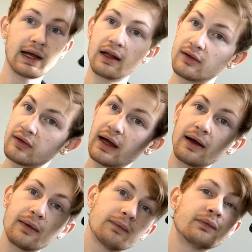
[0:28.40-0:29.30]
I get into
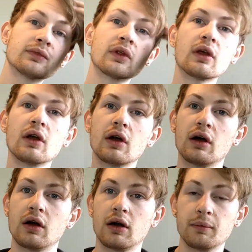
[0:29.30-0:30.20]
that,
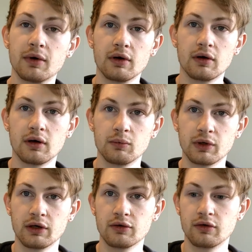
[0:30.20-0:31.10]
we're
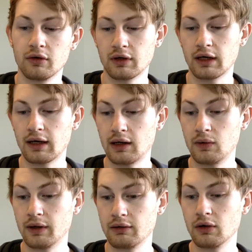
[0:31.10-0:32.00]
going to look at how
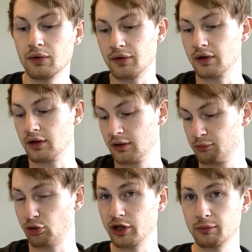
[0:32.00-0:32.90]
I got the
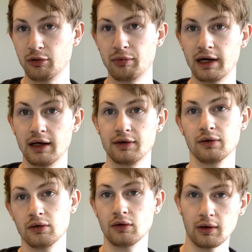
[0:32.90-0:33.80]
body prepared
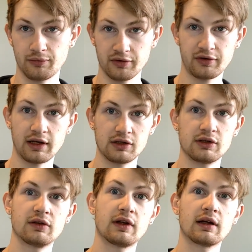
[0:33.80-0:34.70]
or up to the stage it
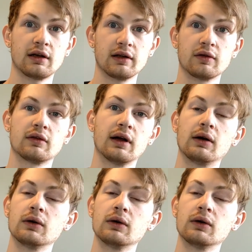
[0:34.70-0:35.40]
is at least now.